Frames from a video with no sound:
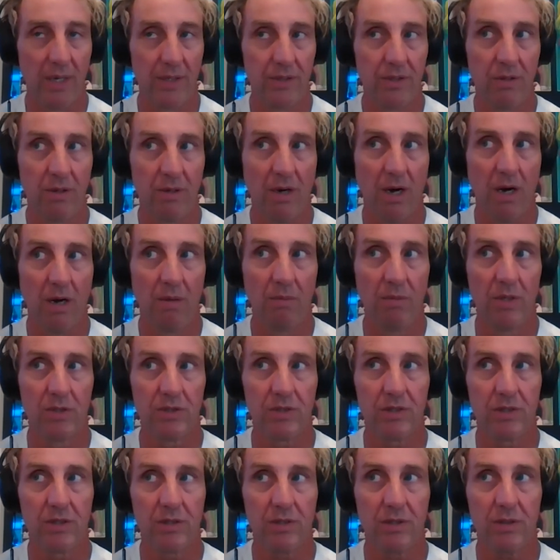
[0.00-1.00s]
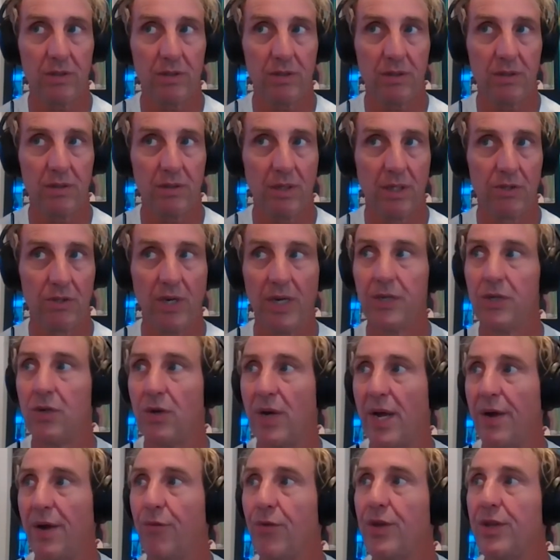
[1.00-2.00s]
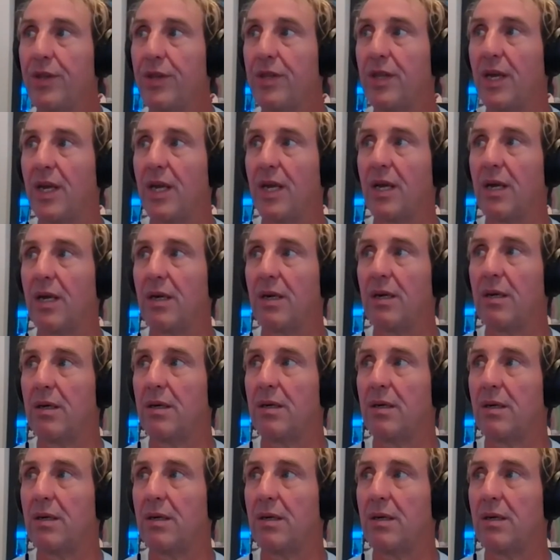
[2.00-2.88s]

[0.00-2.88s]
I do almost, I try and do everything